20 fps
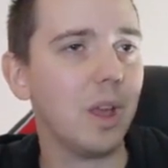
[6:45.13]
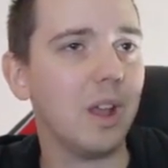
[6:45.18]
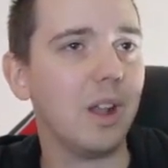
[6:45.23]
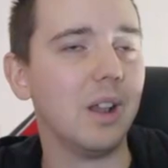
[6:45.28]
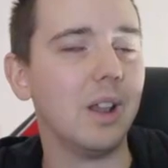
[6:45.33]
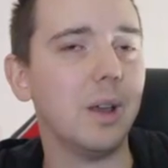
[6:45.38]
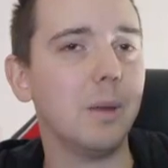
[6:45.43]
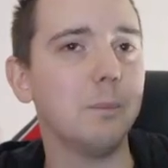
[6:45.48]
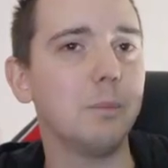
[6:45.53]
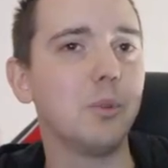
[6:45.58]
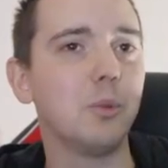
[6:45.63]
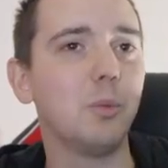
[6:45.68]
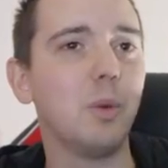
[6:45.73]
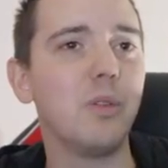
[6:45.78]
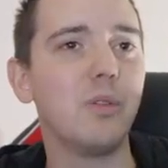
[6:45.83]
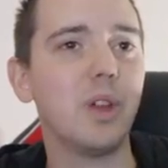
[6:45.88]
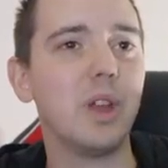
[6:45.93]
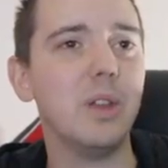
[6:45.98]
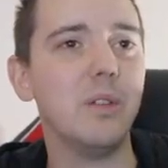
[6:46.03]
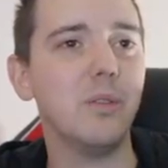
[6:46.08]
Alabd
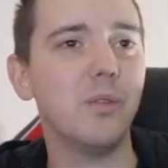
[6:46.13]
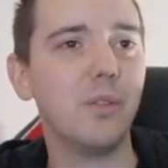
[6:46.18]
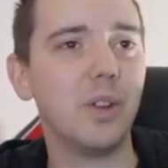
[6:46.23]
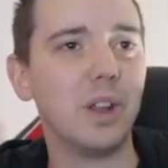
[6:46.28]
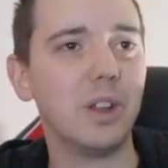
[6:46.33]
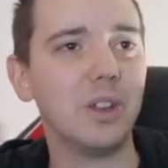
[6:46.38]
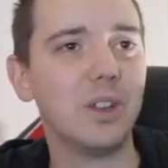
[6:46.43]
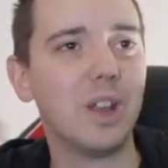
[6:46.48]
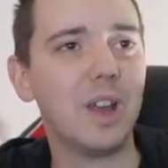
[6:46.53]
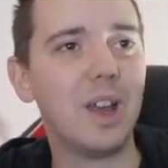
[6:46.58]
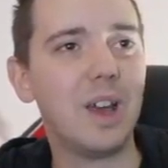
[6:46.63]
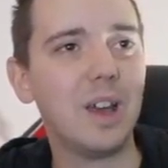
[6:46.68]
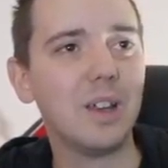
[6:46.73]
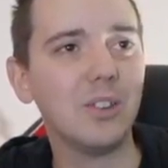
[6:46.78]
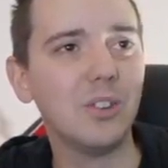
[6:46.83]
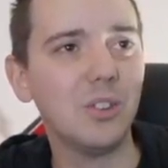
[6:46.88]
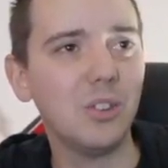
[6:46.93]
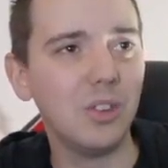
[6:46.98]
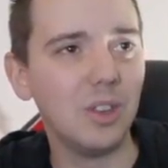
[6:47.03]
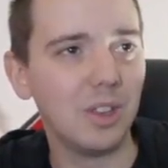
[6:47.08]
with a
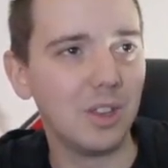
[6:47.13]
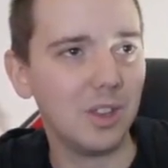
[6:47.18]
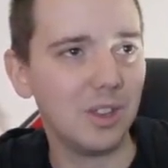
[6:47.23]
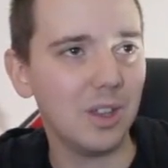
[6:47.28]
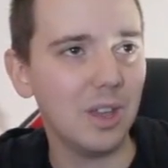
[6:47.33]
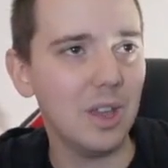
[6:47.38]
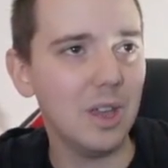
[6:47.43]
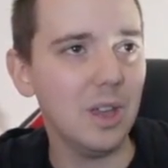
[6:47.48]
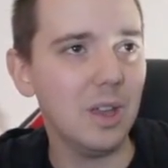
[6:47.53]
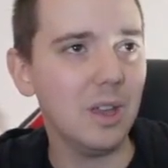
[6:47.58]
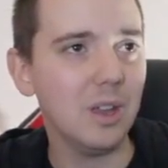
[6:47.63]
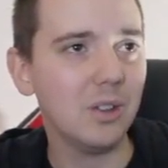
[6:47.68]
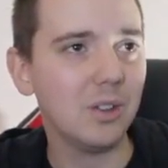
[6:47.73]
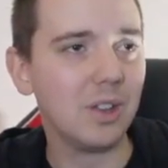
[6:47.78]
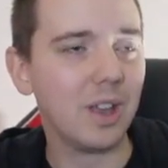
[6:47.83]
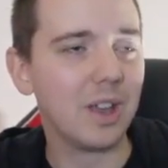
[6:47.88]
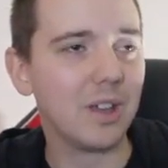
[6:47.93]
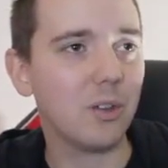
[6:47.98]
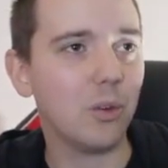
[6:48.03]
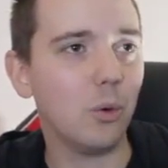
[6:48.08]
fantastic
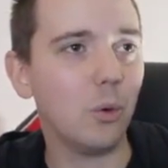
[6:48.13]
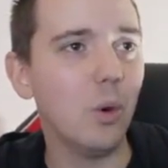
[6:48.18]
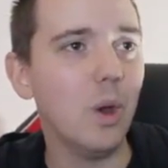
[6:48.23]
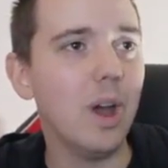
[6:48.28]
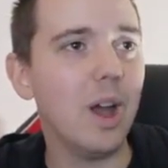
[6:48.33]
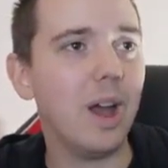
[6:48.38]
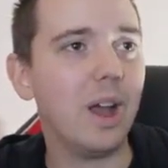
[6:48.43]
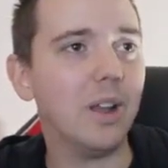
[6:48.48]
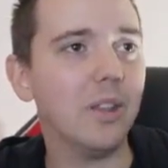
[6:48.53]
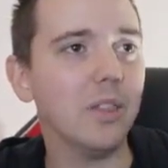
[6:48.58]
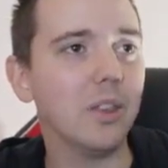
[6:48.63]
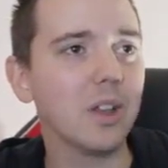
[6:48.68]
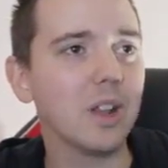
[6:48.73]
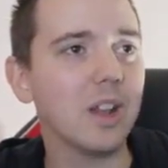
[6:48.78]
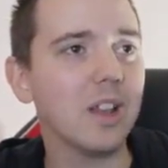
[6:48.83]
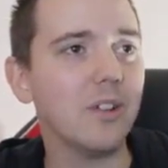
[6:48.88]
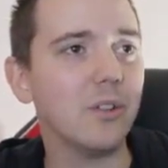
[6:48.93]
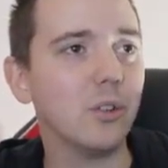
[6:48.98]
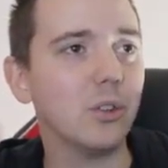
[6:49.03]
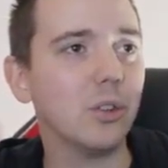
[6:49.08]
tackle, and the
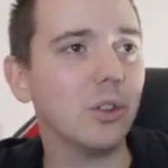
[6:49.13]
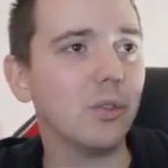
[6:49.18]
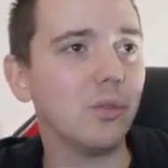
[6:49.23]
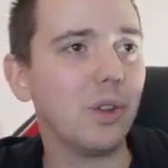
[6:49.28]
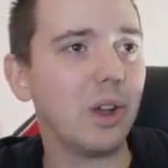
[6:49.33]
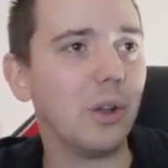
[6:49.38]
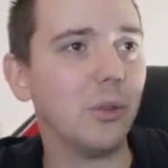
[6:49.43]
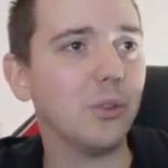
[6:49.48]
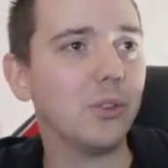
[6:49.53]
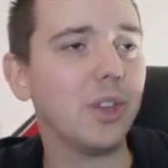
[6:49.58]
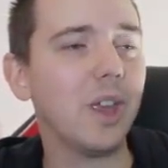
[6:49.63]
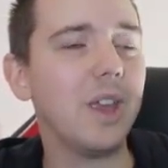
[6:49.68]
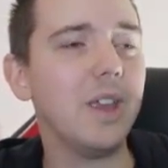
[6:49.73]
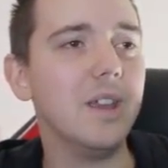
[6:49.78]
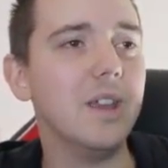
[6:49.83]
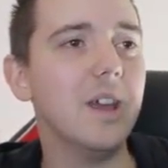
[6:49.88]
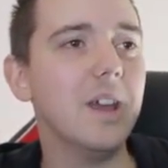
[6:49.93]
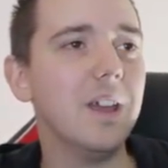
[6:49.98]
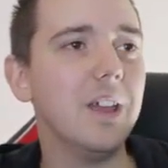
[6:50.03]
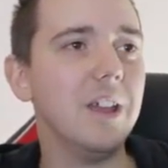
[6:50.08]
clearance has found
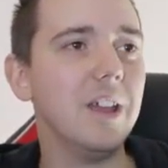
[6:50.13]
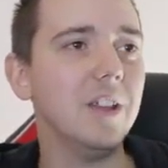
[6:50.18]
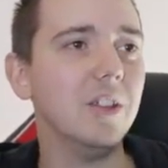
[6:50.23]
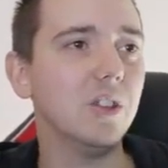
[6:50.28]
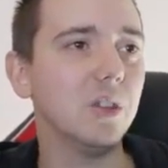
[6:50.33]
Tate in